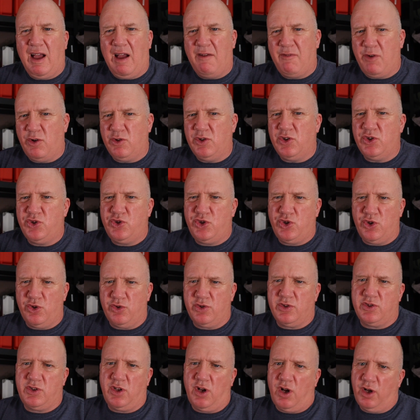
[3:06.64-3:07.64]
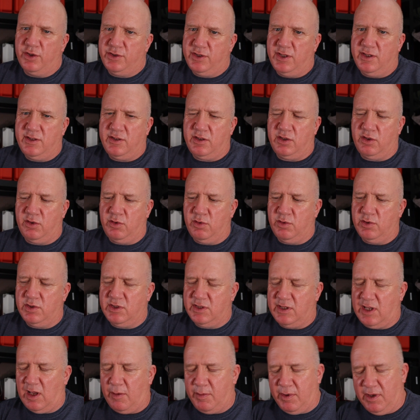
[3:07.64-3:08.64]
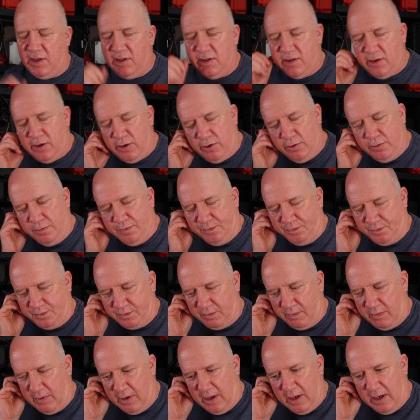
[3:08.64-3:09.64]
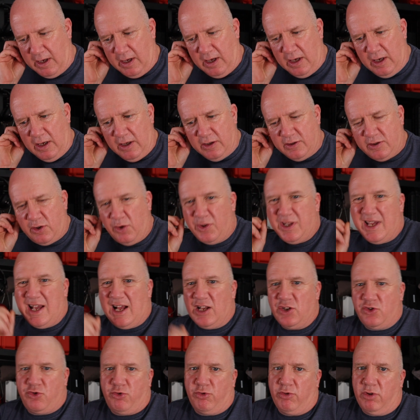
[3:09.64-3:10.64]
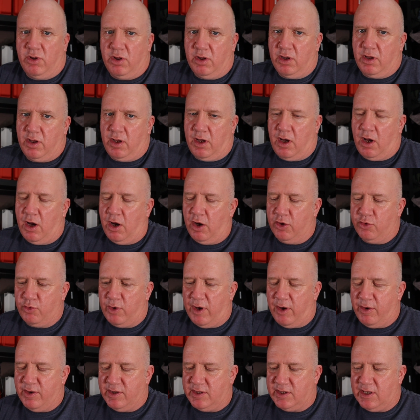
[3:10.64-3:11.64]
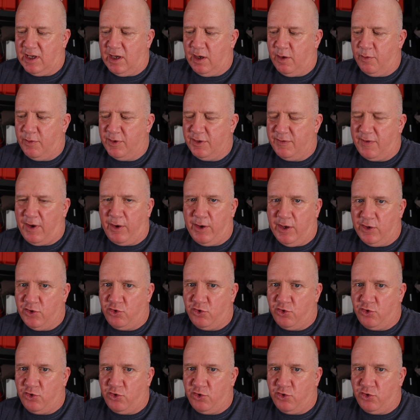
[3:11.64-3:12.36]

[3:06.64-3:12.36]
I've only just started to step into. So the actual hardware itself is very